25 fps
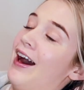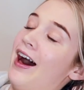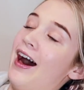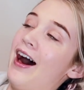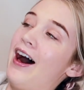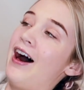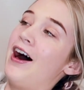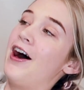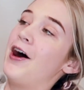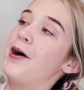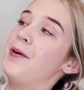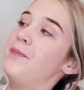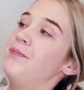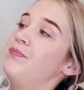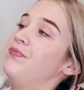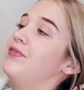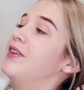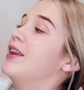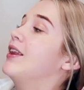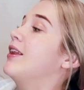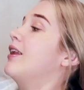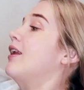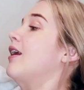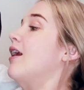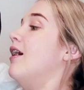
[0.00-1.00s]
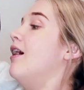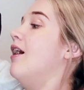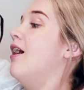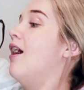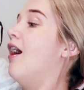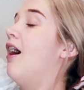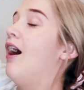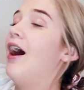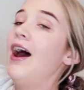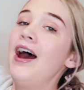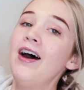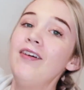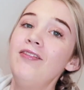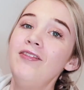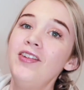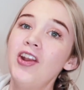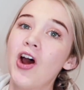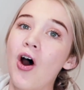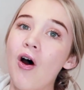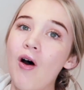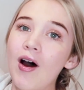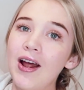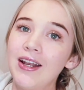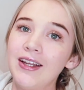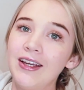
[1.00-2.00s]
I have no
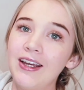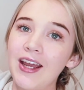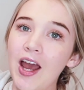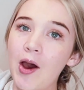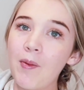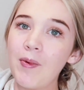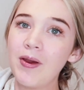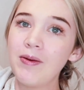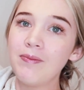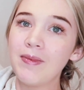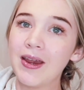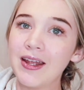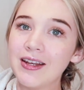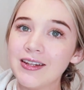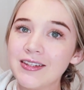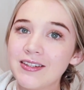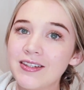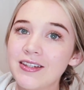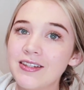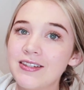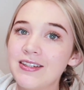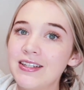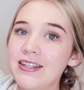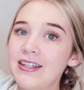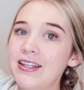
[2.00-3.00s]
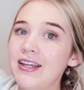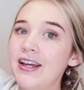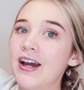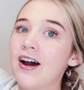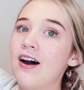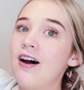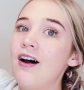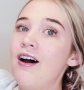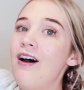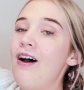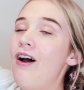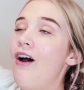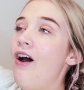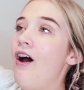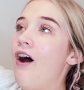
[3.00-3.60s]
idea how many meters is in here.